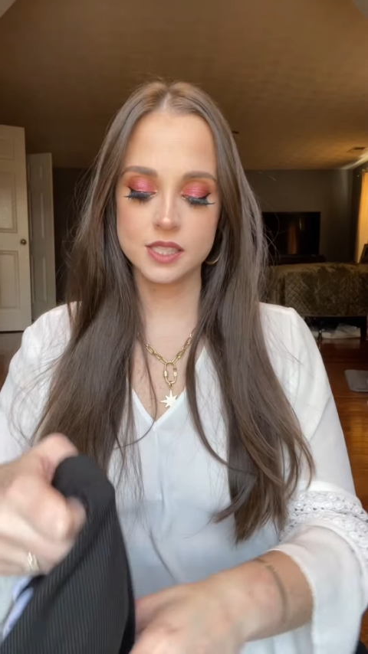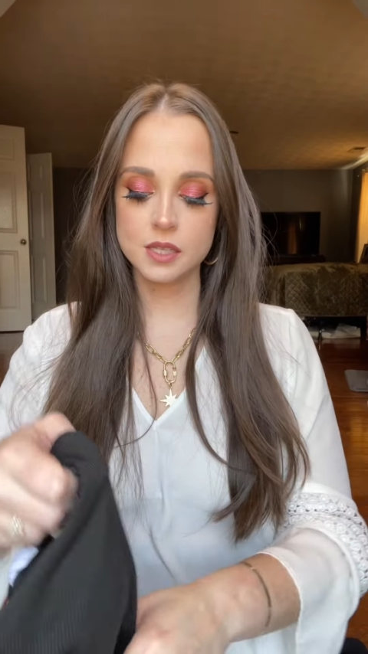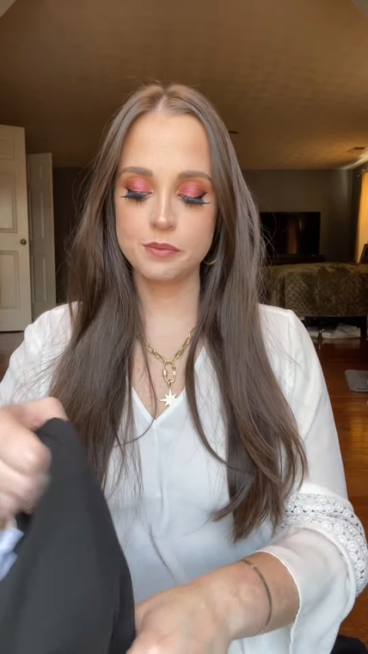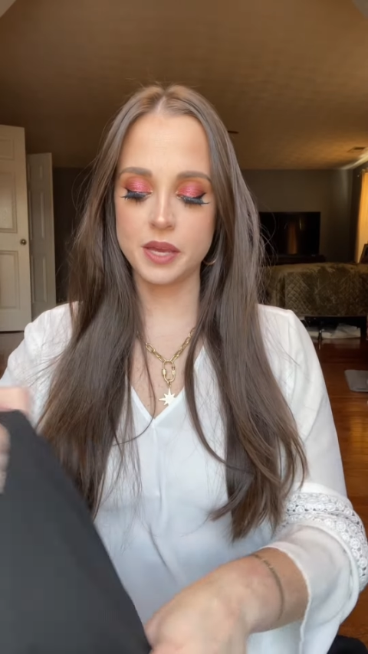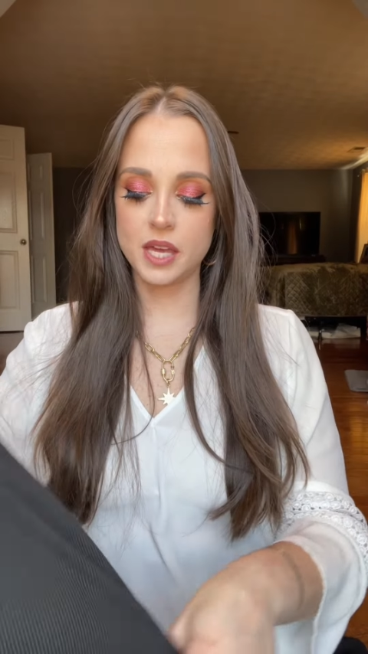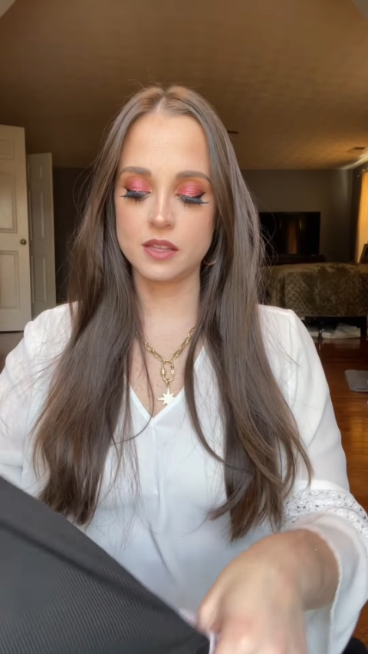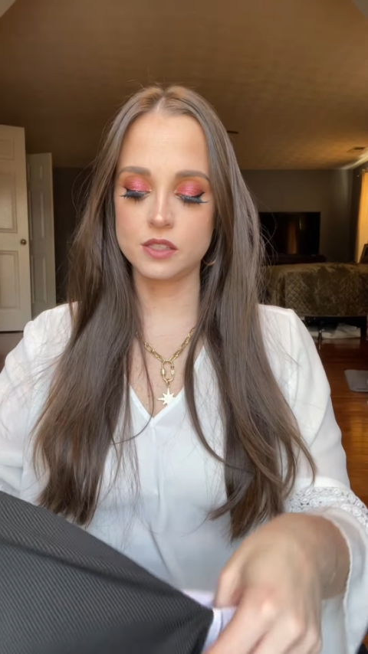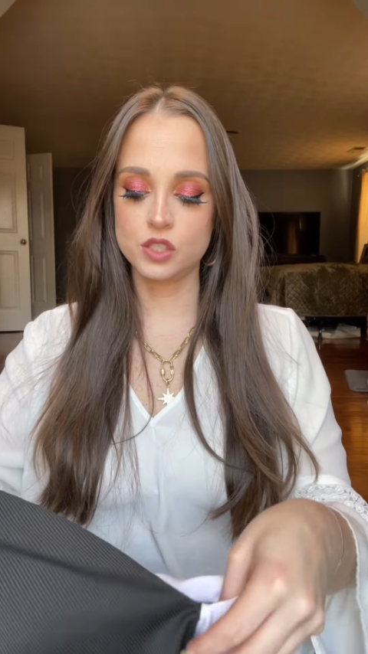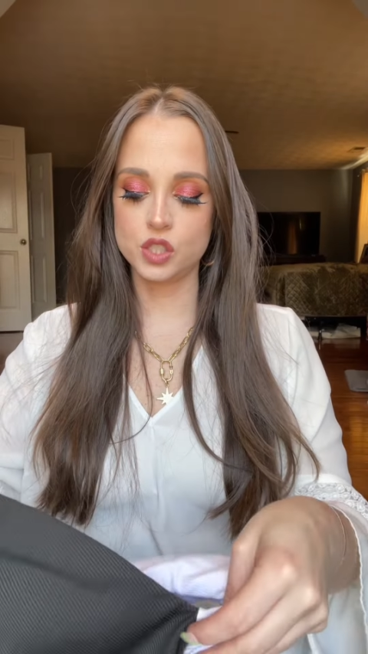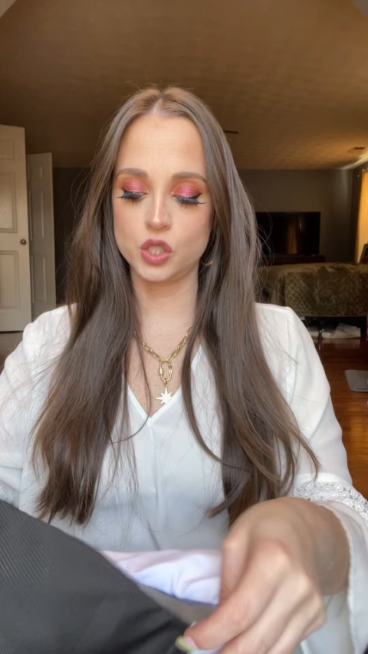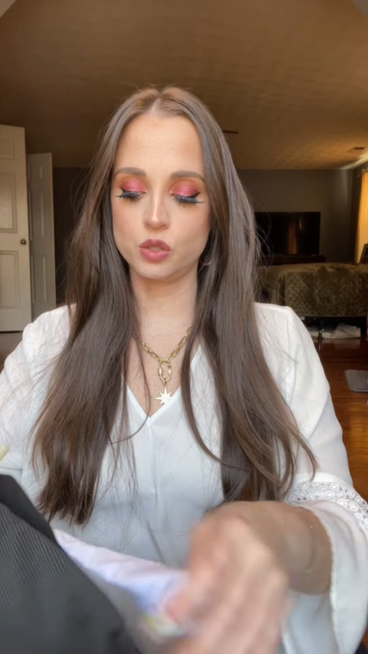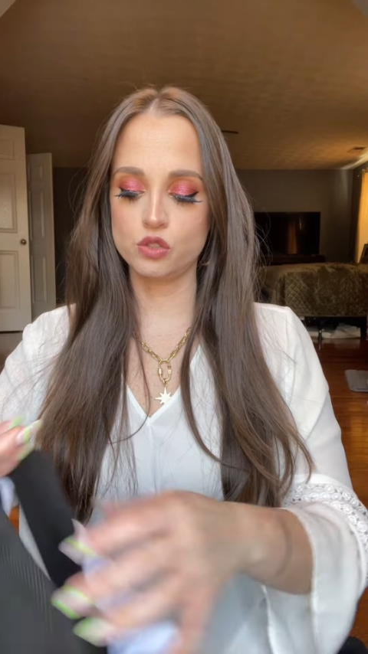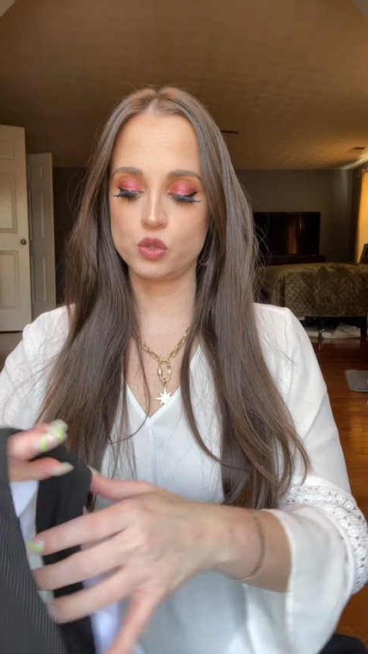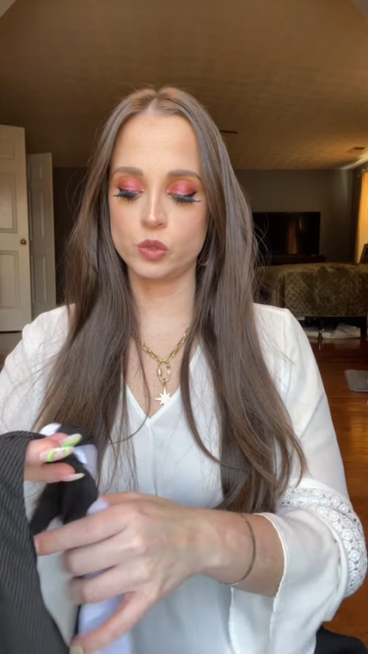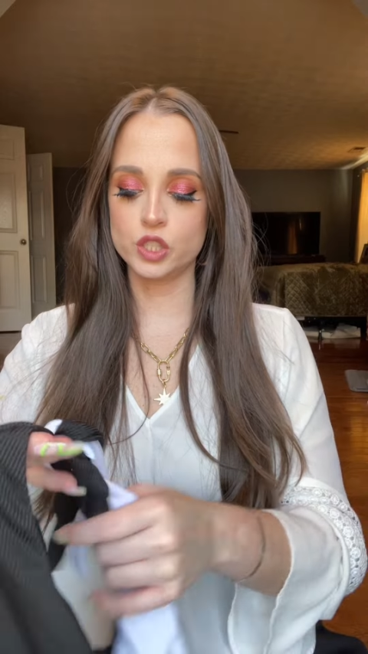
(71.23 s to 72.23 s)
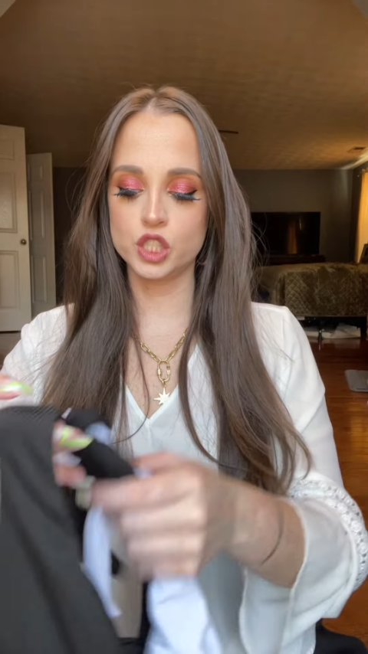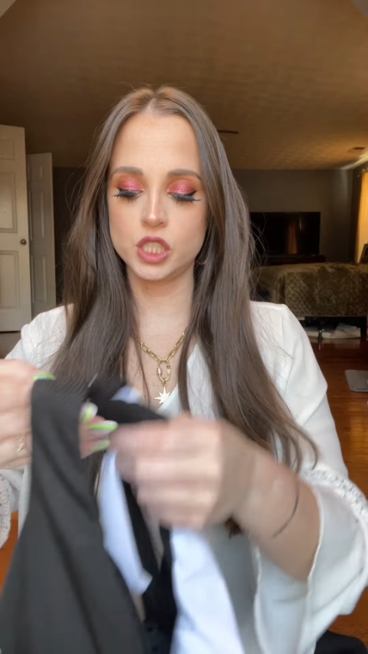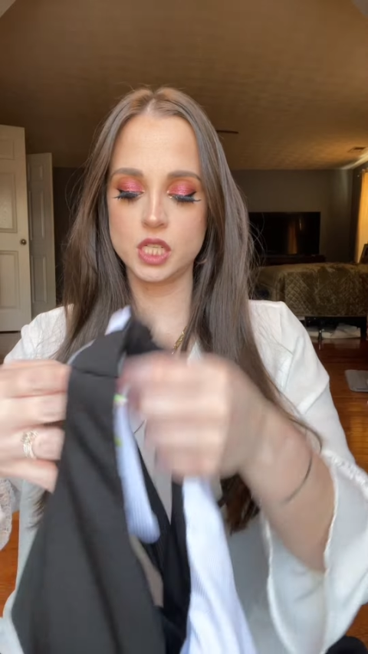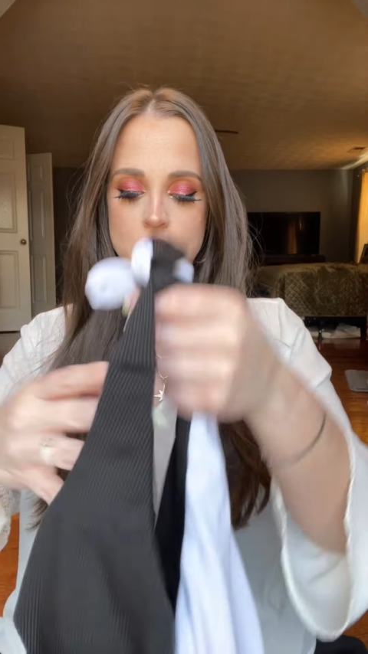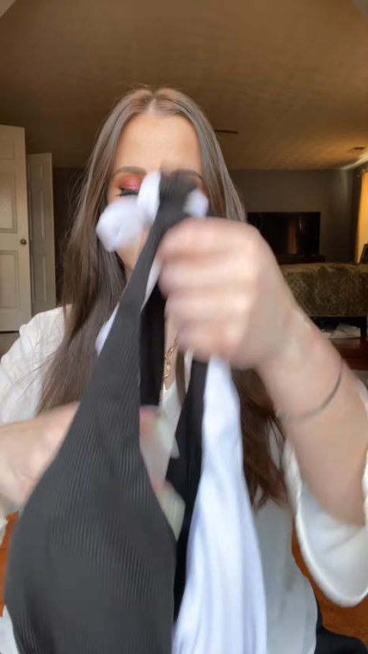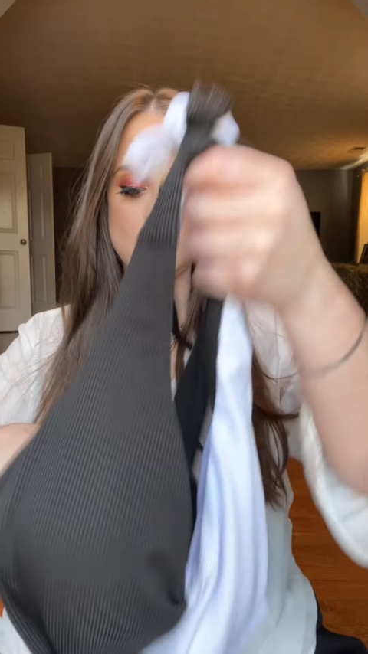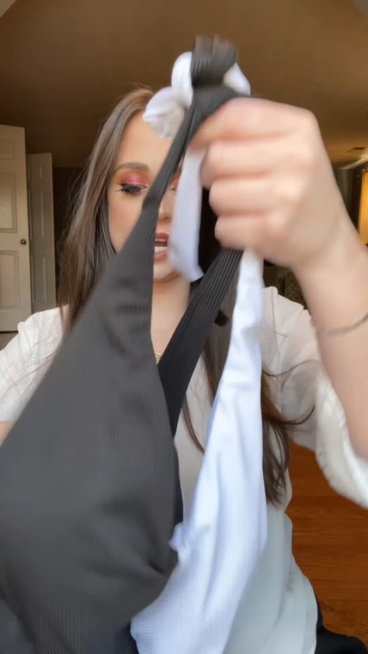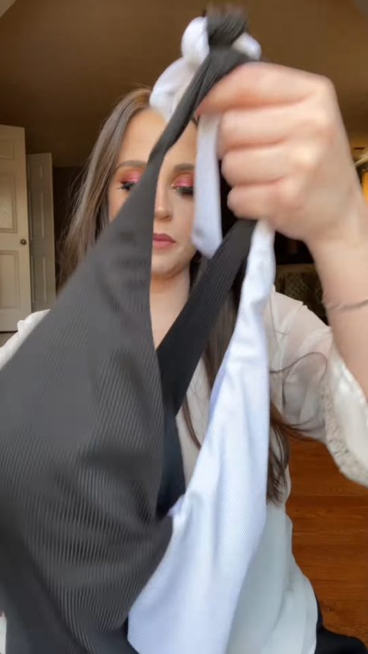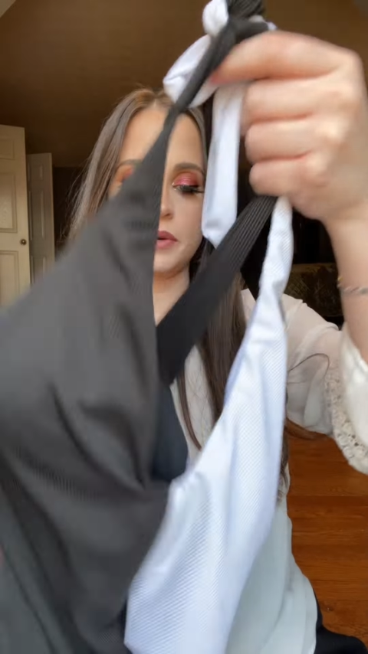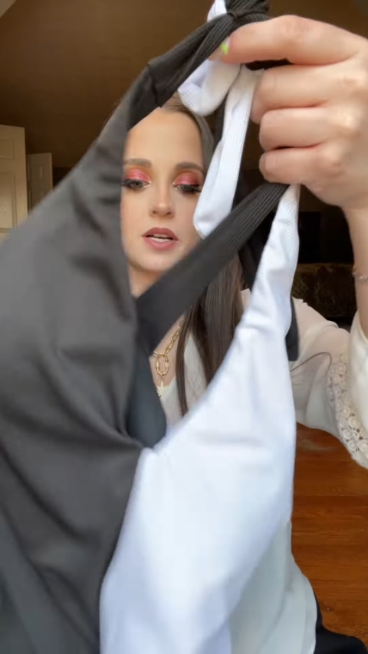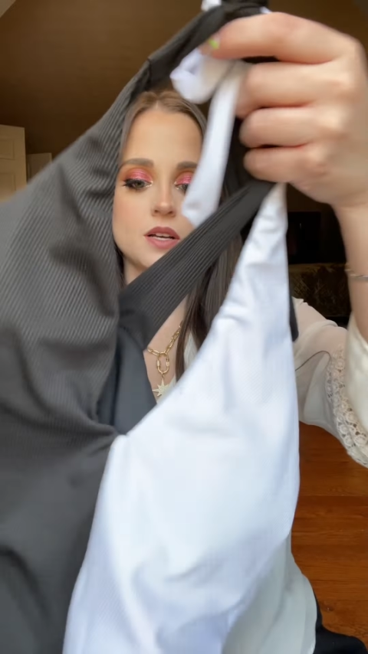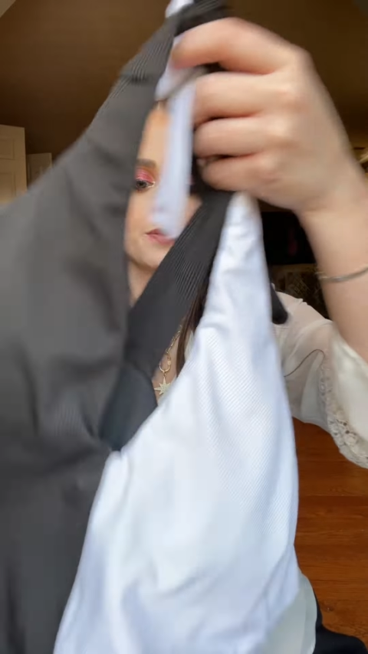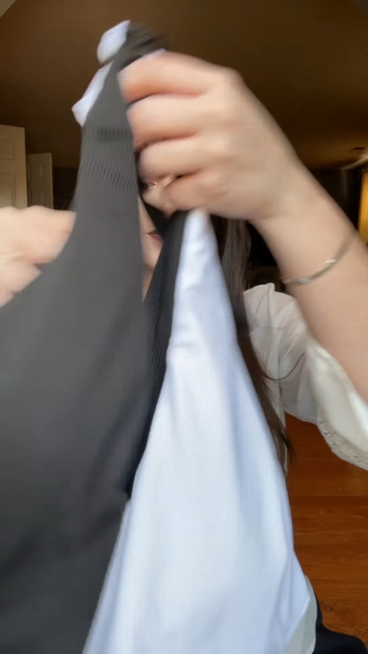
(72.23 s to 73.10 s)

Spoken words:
is a bathing suit, switching it up.